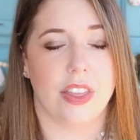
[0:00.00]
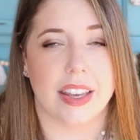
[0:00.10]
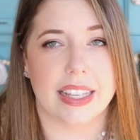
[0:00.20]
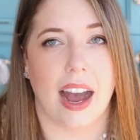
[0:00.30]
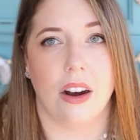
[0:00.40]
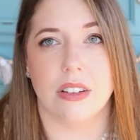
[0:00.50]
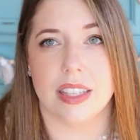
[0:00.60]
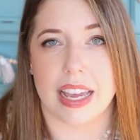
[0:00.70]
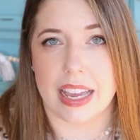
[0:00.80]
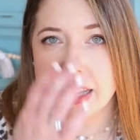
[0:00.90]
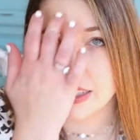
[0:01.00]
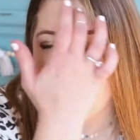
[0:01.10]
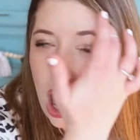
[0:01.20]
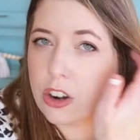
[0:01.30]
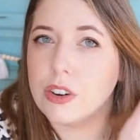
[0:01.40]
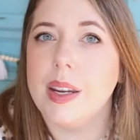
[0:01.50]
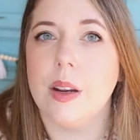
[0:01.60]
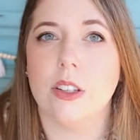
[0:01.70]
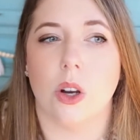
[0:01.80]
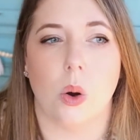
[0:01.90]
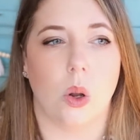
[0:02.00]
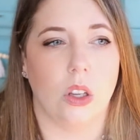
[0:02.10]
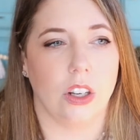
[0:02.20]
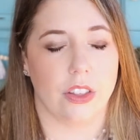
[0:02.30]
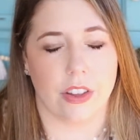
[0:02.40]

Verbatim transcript: This house is one hundred years old.